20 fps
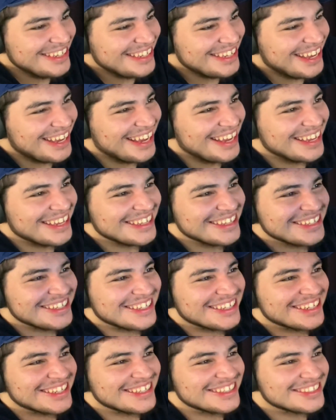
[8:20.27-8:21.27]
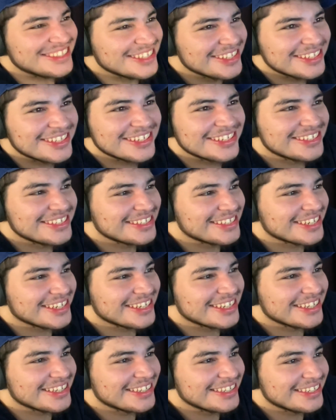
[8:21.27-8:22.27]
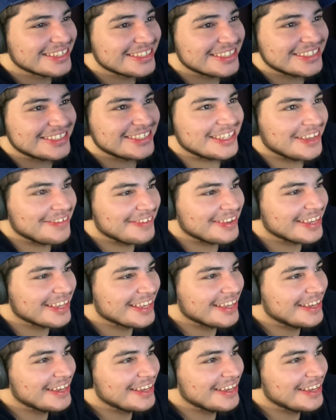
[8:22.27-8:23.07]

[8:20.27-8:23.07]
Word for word: oh, yeah, it looks, uh, deceiving.